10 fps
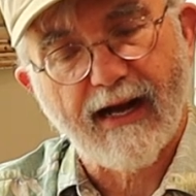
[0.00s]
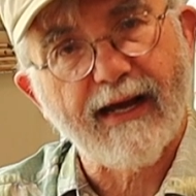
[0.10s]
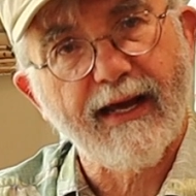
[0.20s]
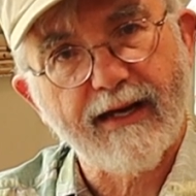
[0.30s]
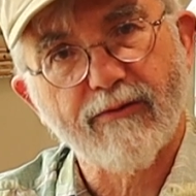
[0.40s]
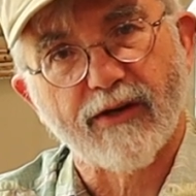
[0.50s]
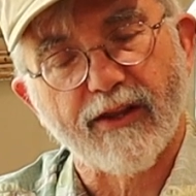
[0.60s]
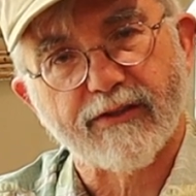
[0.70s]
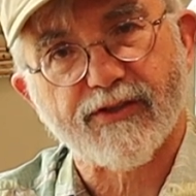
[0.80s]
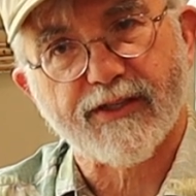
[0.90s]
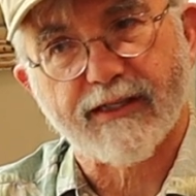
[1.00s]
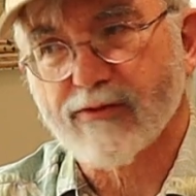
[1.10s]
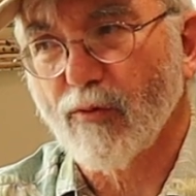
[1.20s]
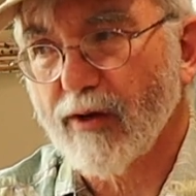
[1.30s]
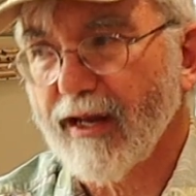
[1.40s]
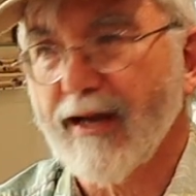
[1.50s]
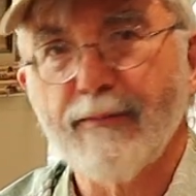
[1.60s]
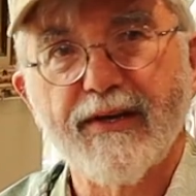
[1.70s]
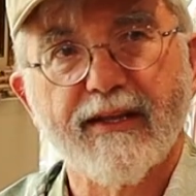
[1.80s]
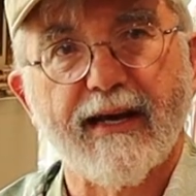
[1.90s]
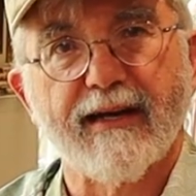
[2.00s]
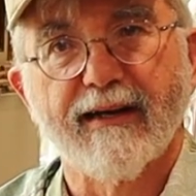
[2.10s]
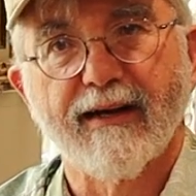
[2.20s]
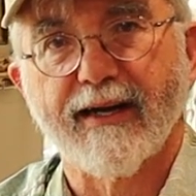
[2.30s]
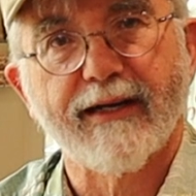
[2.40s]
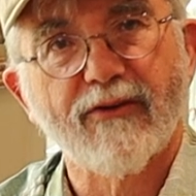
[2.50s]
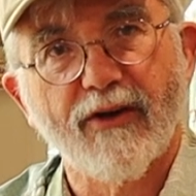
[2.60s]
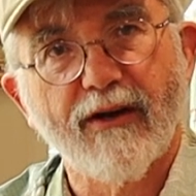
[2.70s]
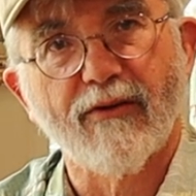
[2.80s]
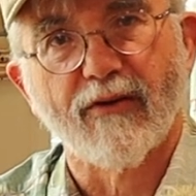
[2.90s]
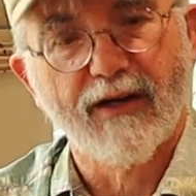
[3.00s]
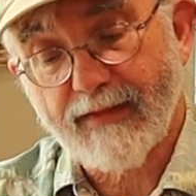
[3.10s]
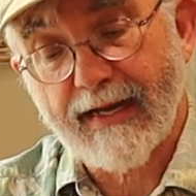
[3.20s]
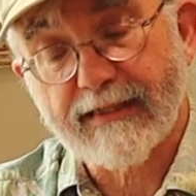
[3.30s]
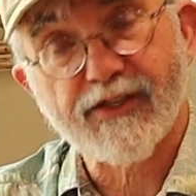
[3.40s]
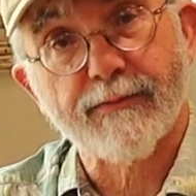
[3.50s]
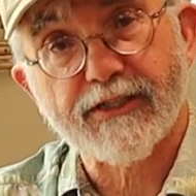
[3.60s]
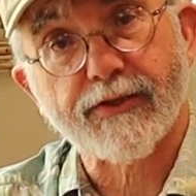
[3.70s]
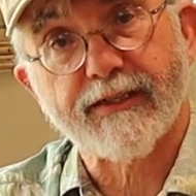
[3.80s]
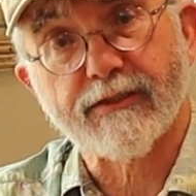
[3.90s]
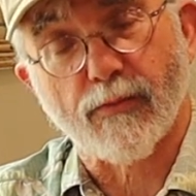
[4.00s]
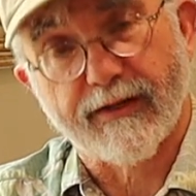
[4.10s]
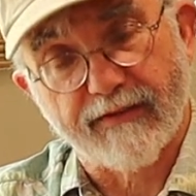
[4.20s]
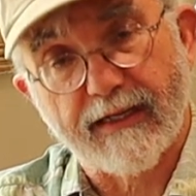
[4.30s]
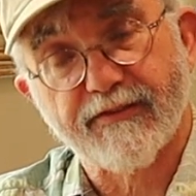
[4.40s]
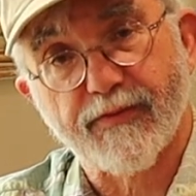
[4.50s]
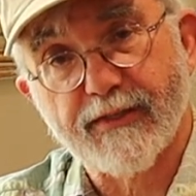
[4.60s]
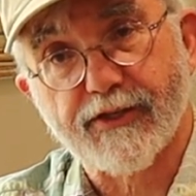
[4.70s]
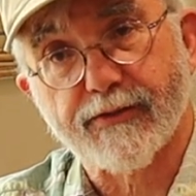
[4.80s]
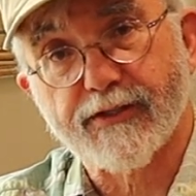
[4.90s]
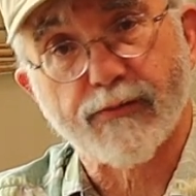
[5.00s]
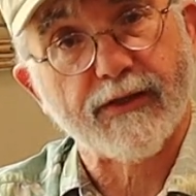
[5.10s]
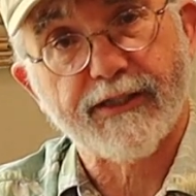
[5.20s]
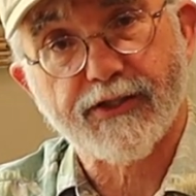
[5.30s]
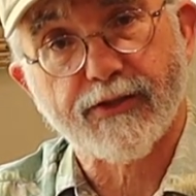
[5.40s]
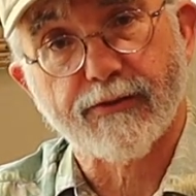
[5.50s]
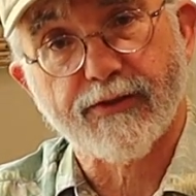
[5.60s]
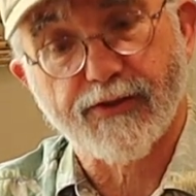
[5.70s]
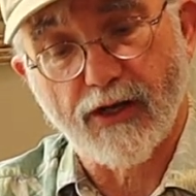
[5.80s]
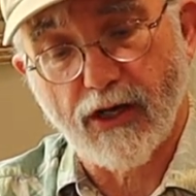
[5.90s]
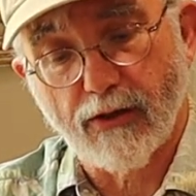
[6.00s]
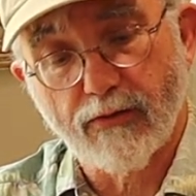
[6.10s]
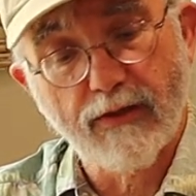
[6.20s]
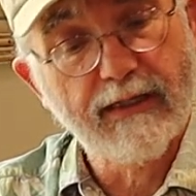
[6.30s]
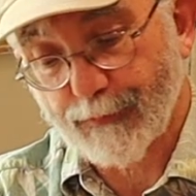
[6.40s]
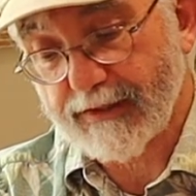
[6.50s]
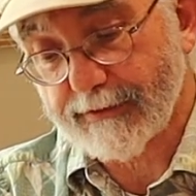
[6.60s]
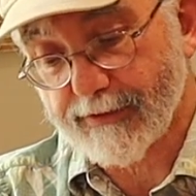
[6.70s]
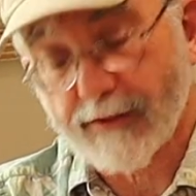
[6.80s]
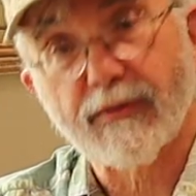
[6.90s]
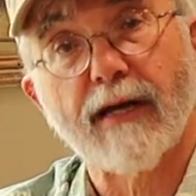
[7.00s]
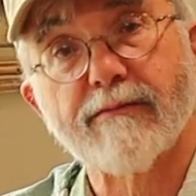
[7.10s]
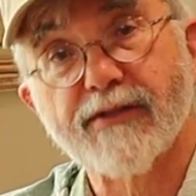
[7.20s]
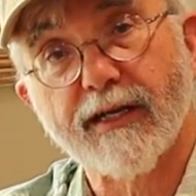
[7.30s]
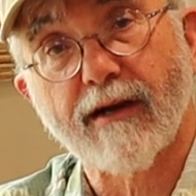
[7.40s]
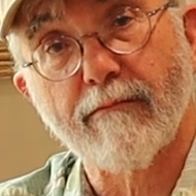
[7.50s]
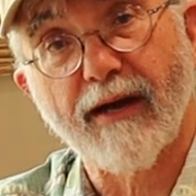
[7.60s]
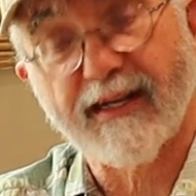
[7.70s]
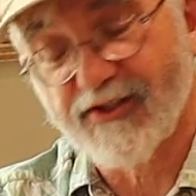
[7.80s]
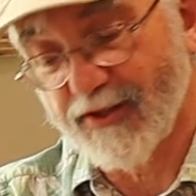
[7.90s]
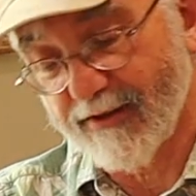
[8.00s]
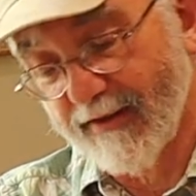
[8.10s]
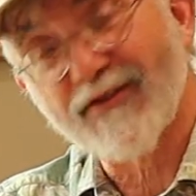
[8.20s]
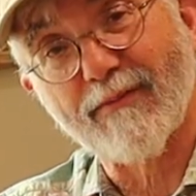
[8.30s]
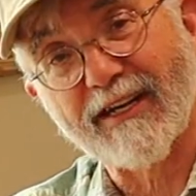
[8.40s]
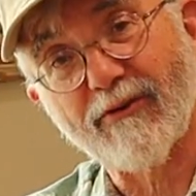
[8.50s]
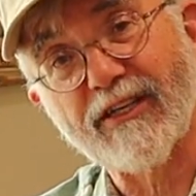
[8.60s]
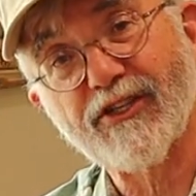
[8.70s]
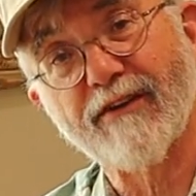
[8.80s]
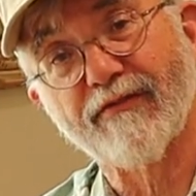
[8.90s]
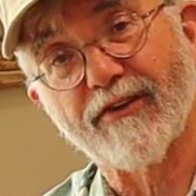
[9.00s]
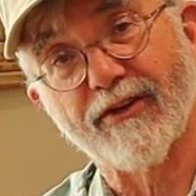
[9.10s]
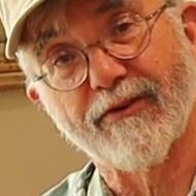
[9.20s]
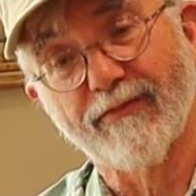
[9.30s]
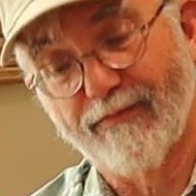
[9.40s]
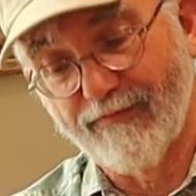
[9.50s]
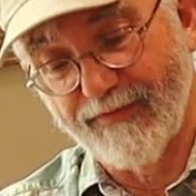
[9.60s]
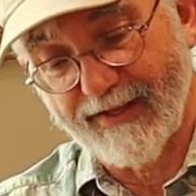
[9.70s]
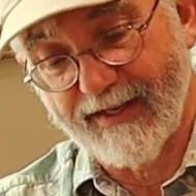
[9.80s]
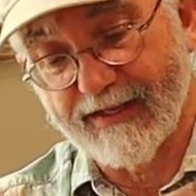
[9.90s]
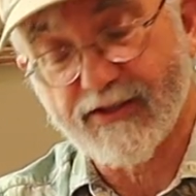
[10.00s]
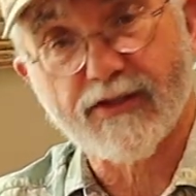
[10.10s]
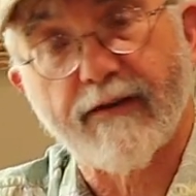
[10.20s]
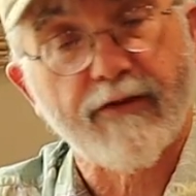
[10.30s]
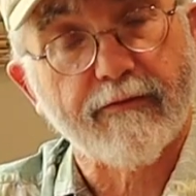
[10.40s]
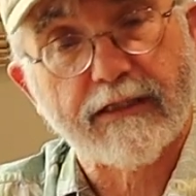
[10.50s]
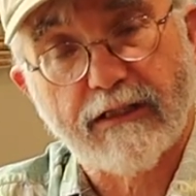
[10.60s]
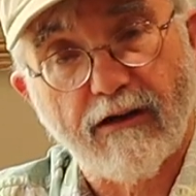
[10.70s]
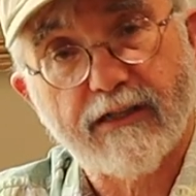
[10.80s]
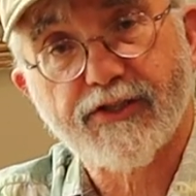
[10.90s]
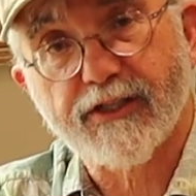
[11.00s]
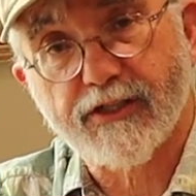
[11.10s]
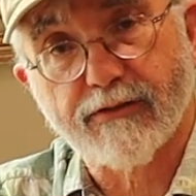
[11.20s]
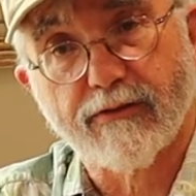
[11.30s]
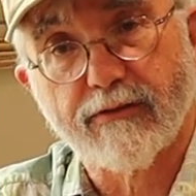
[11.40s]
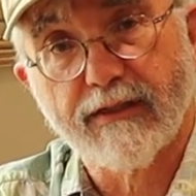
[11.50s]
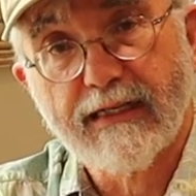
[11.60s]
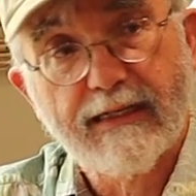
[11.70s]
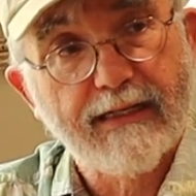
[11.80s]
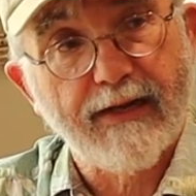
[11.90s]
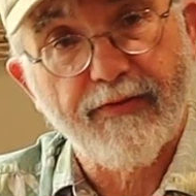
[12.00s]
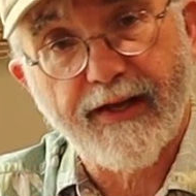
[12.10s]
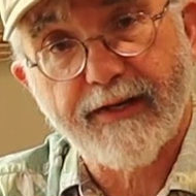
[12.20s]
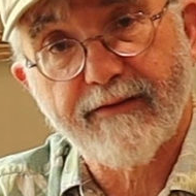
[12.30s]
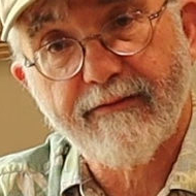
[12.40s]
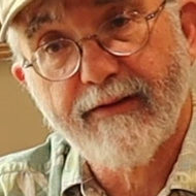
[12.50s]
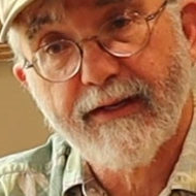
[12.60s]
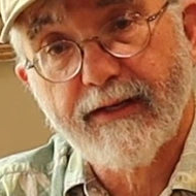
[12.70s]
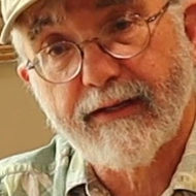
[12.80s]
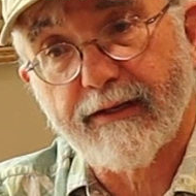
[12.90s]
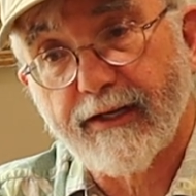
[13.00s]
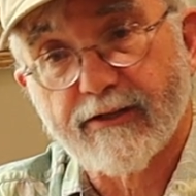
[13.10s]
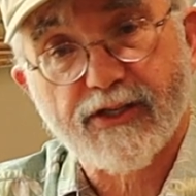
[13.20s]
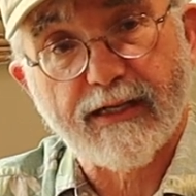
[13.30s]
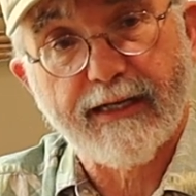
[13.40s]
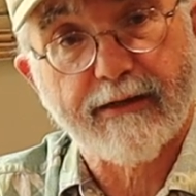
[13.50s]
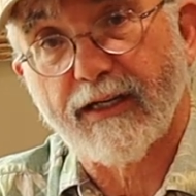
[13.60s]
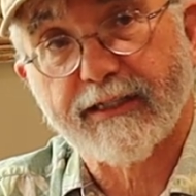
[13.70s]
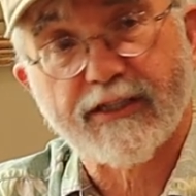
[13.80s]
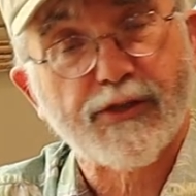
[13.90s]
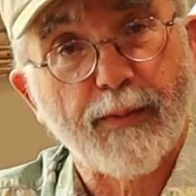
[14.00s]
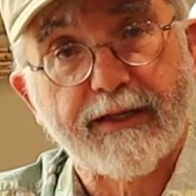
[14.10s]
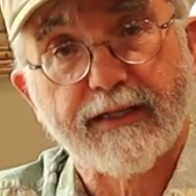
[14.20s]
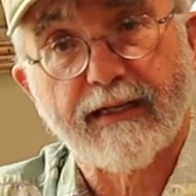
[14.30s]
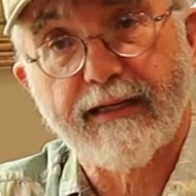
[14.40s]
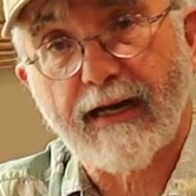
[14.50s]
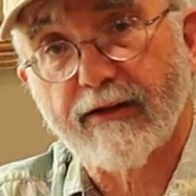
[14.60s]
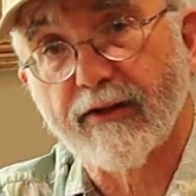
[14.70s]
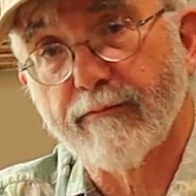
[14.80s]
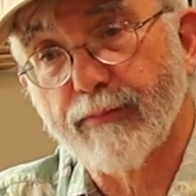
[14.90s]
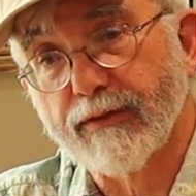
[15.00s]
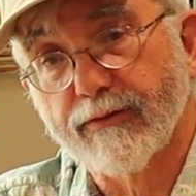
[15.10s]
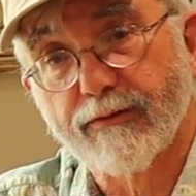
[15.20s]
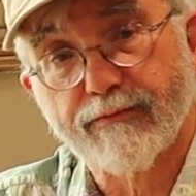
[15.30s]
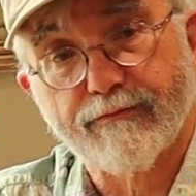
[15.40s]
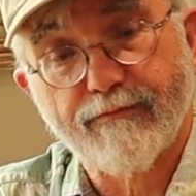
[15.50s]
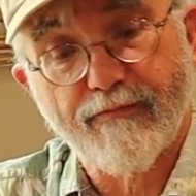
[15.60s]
I had one of those things. What happened to that? I don't know. That's a mystery. It's one of life's mysteries where these tools go, but sometimes they come back to you. So, my question for you is Have you ever lost a tool and then years later, unexpectedly, out of the blue,